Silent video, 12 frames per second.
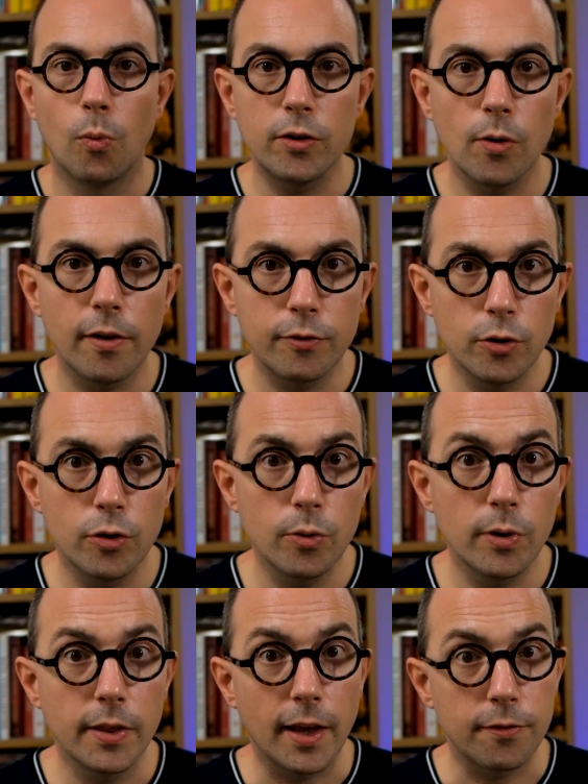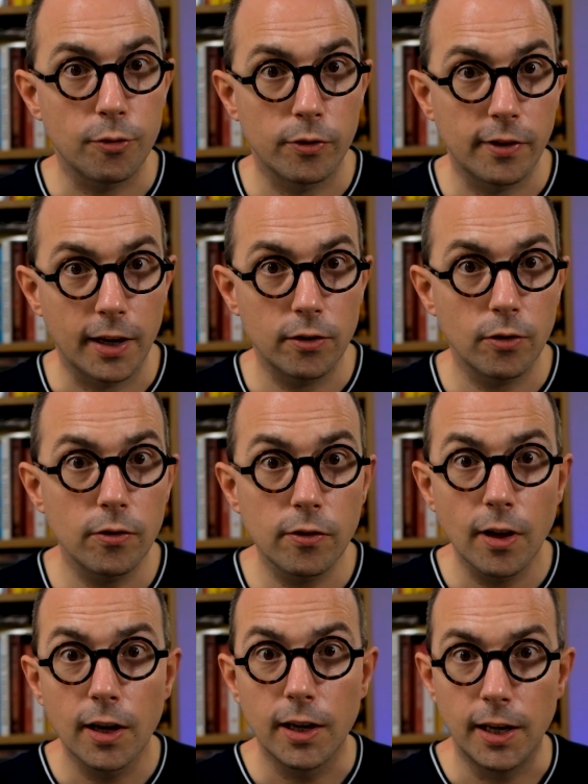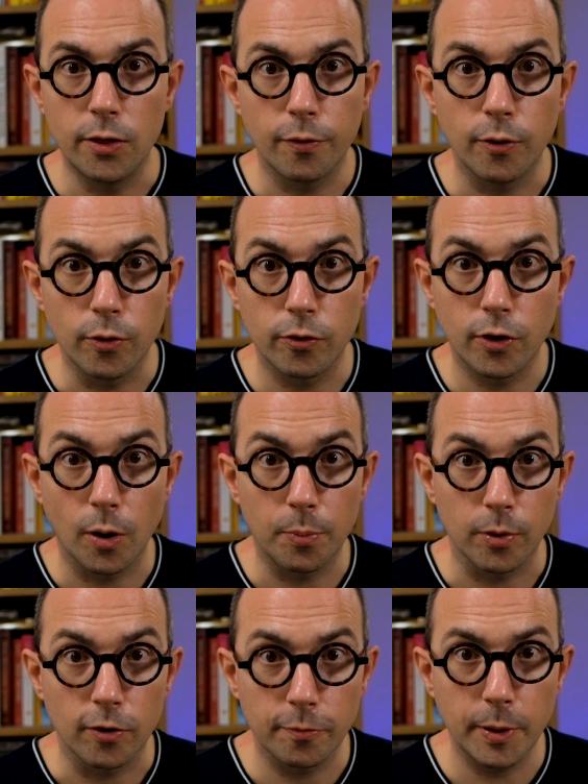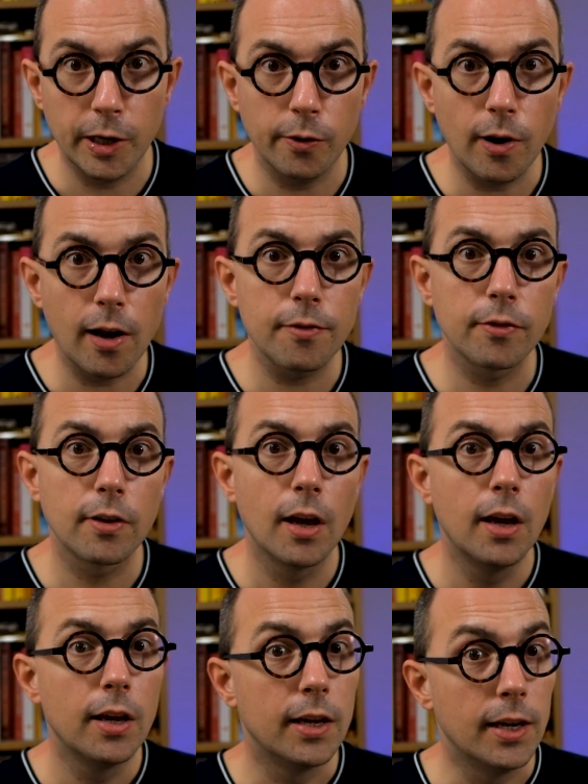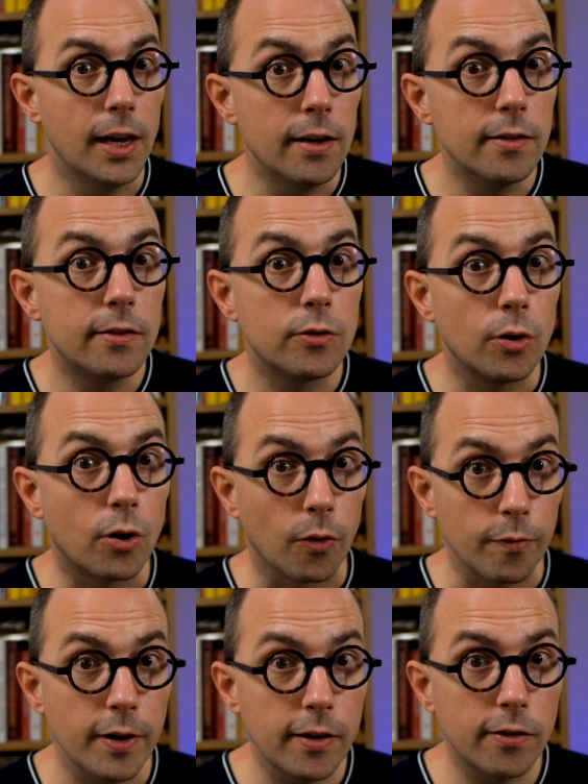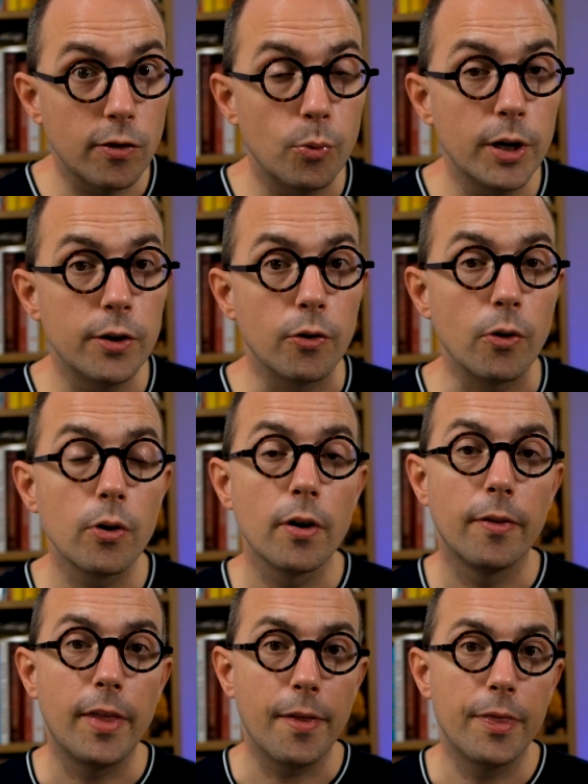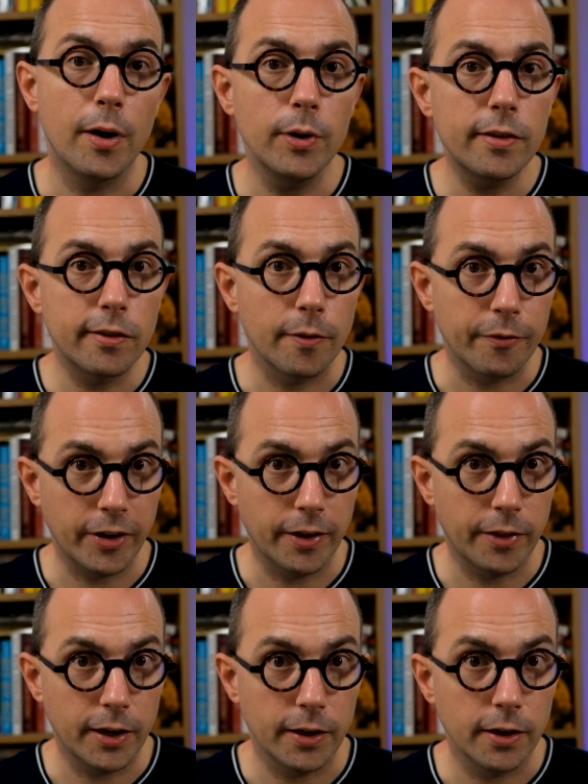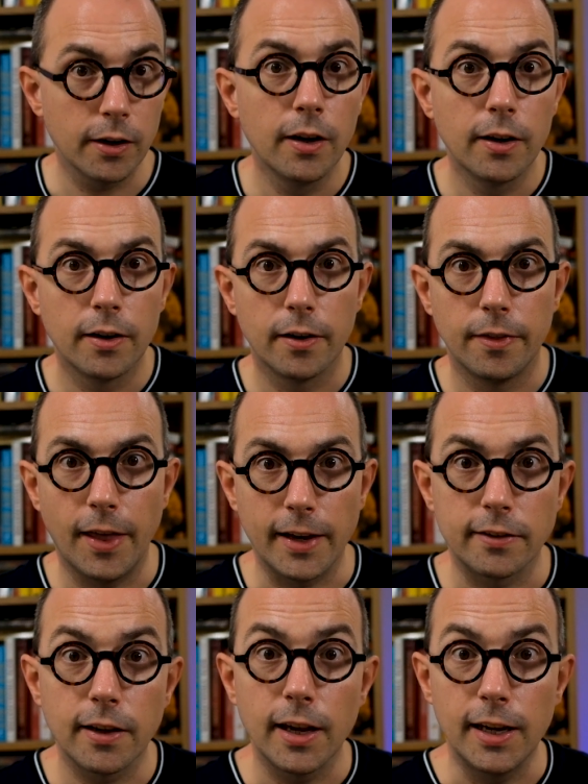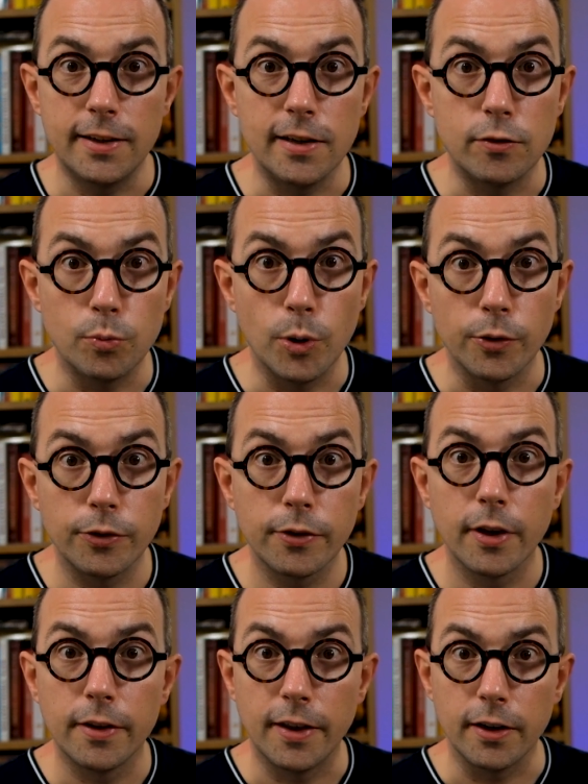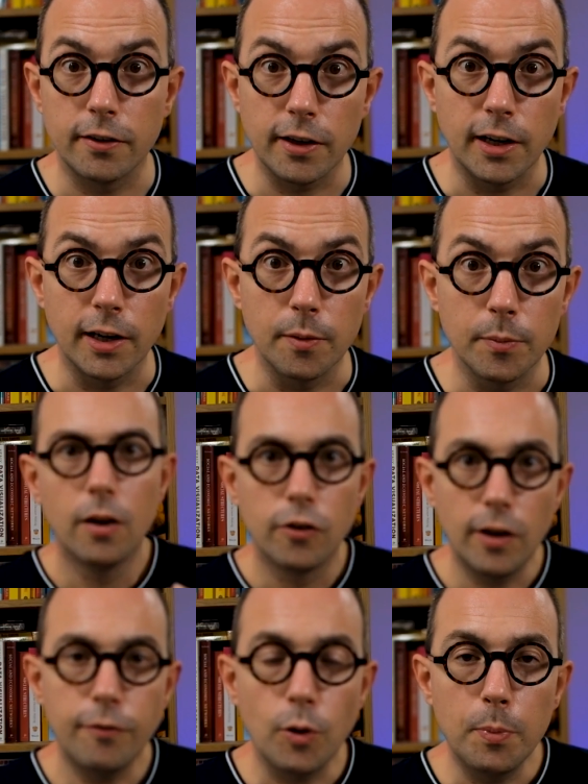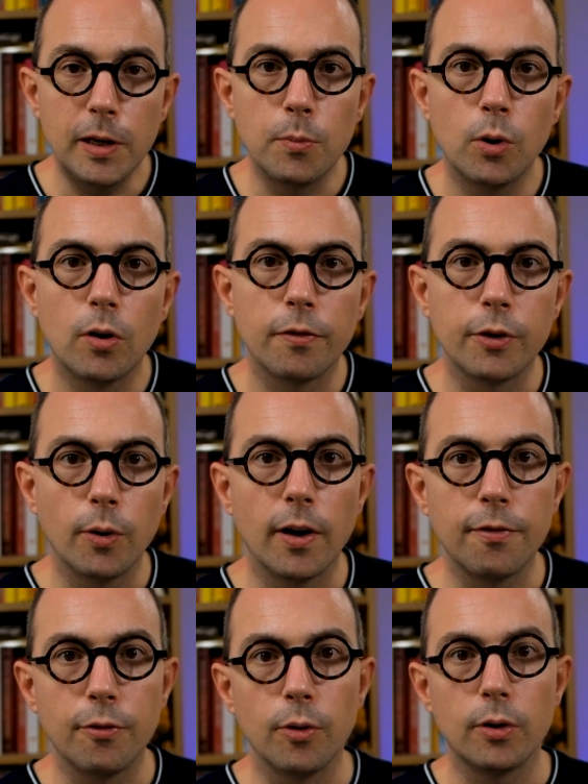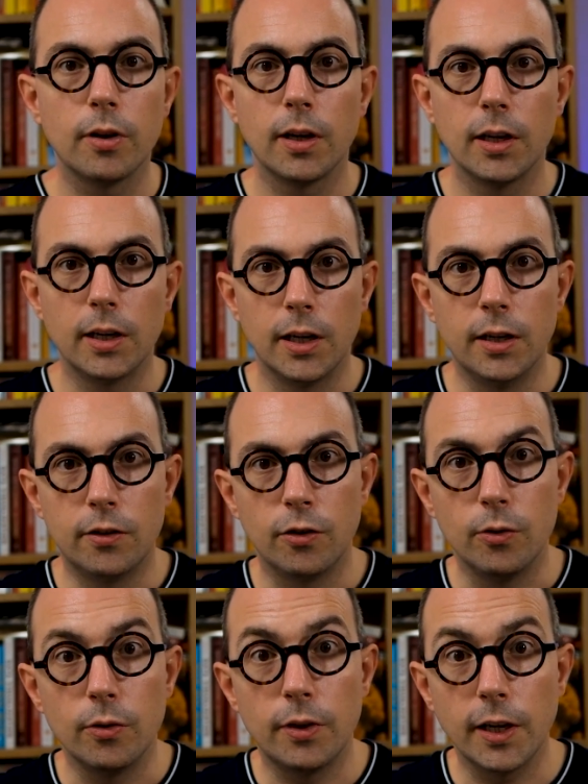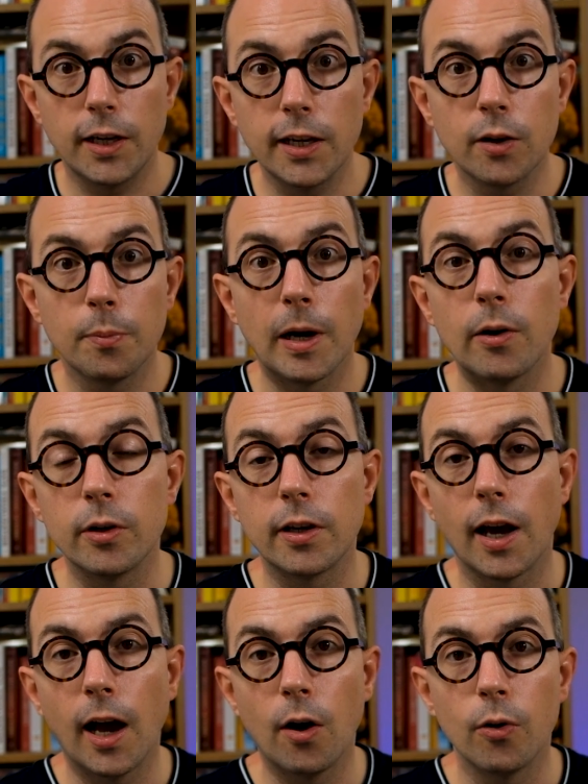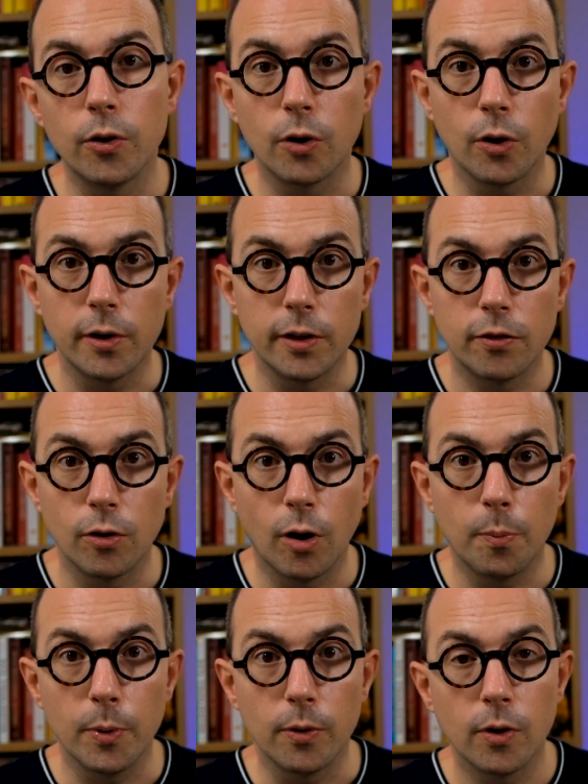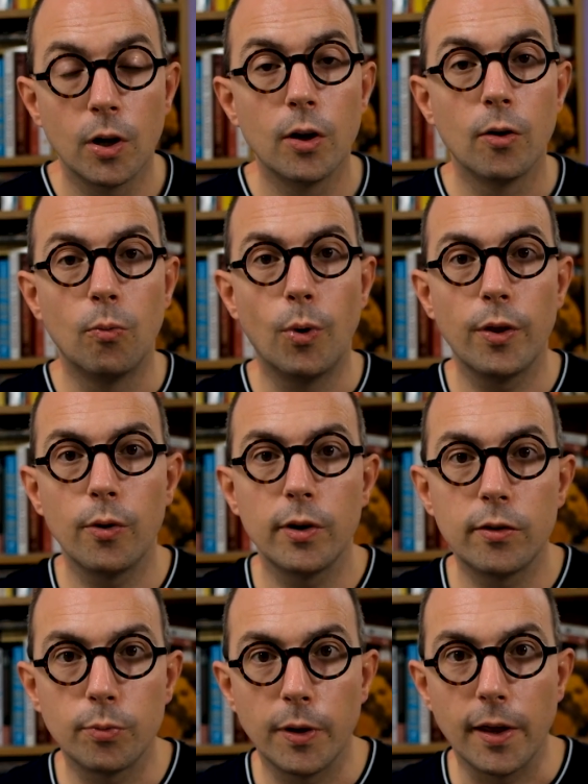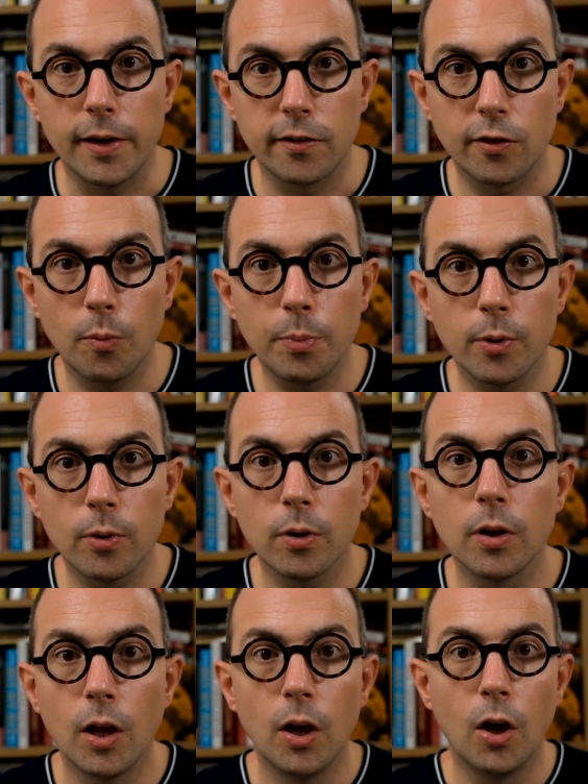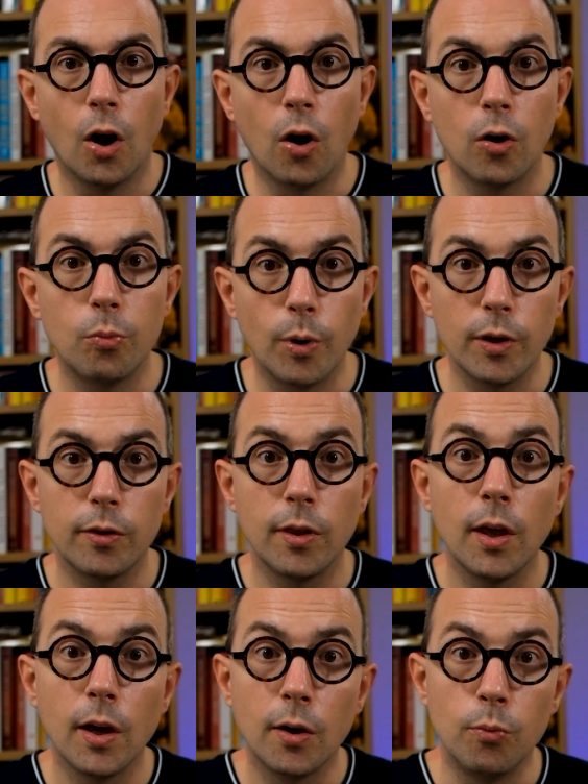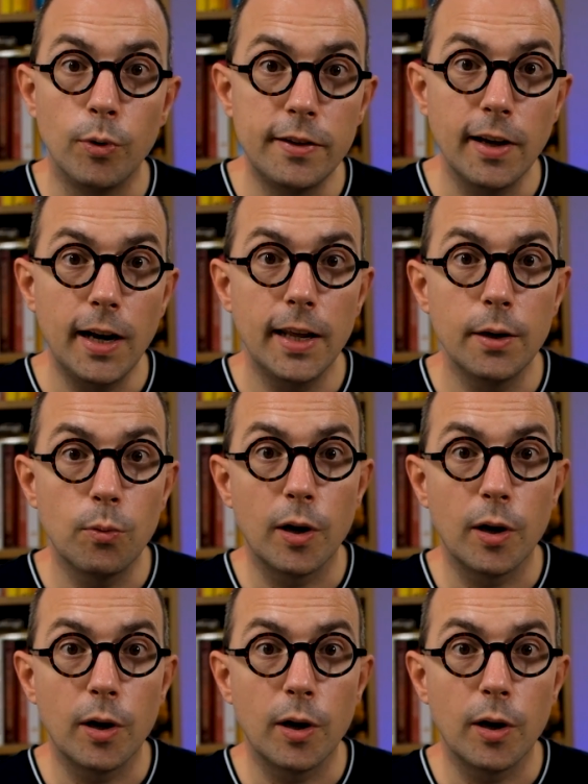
What you have to do in that first sentence, in the first couple of paragraphs, is to convince the reader that there is something there, that it is worth their time. Shift a bit more of your effort into thinking about how you're going to open, whether it's with an example or with retelling